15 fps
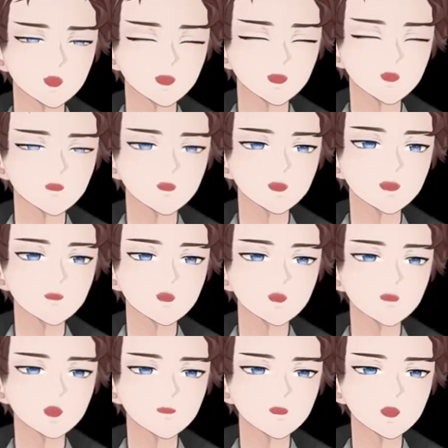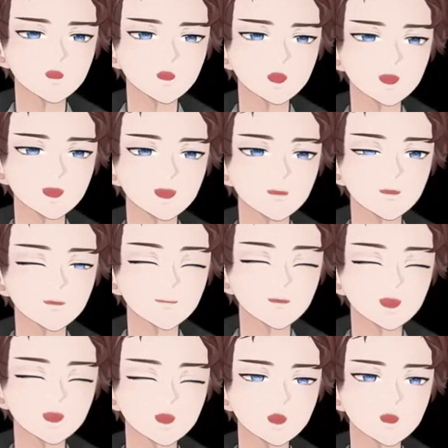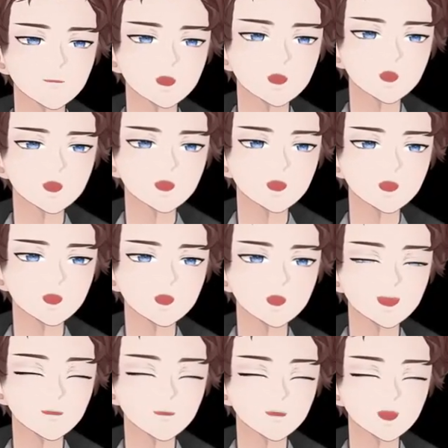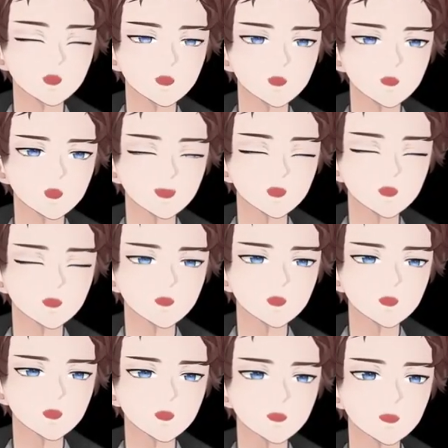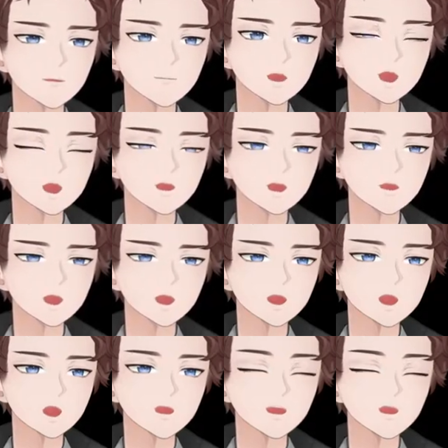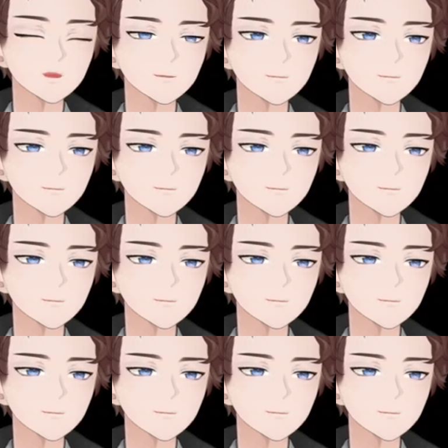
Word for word: streams and stuff like that. Uh, but yeah, no, that uh that's actually how I found Stalas.